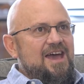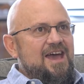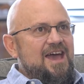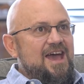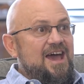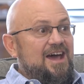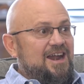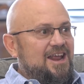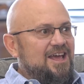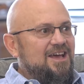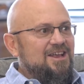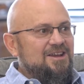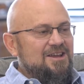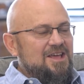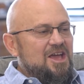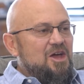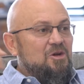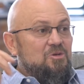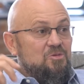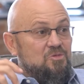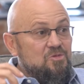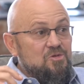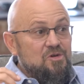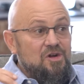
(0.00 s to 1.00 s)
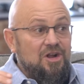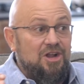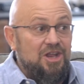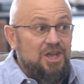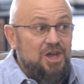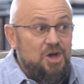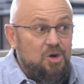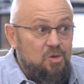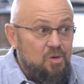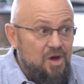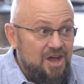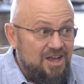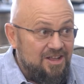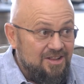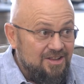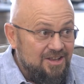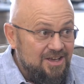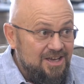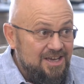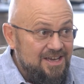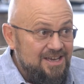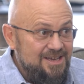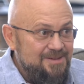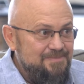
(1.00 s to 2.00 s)
and it really
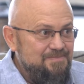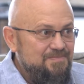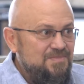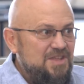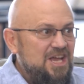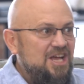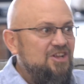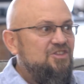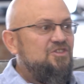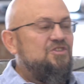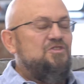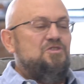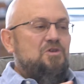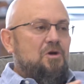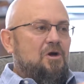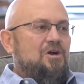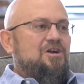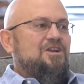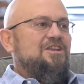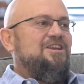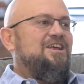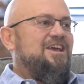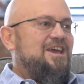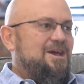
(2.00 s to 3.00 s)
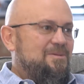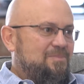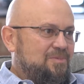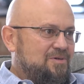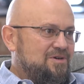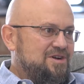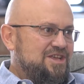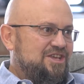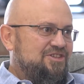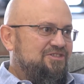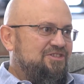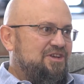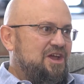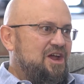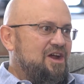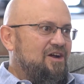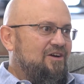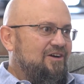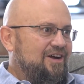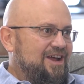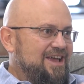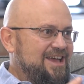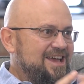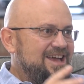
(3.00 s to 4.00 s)
quickly, it started to get pretty
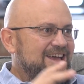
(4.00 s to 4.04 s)
scary.